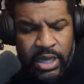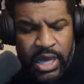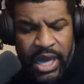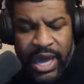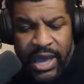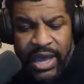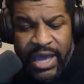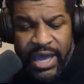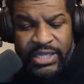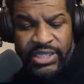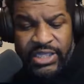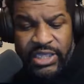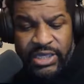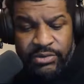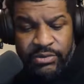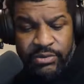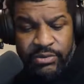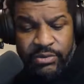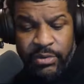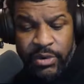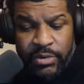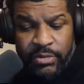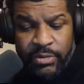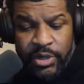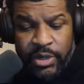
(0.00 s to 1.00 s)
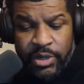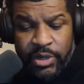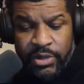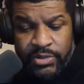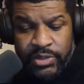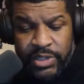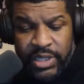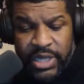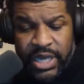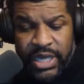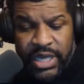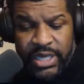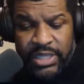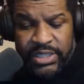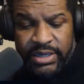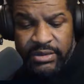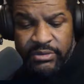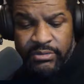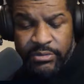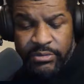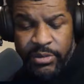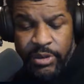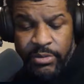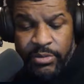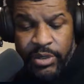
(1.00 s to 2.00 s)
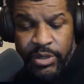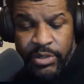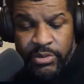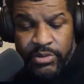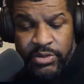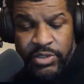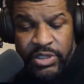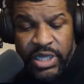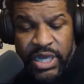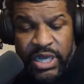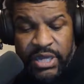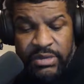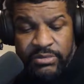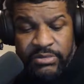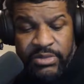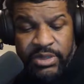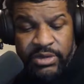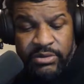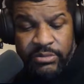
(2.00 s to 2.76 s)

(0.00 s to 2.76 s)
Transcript: I actually remember those days. I remember those times.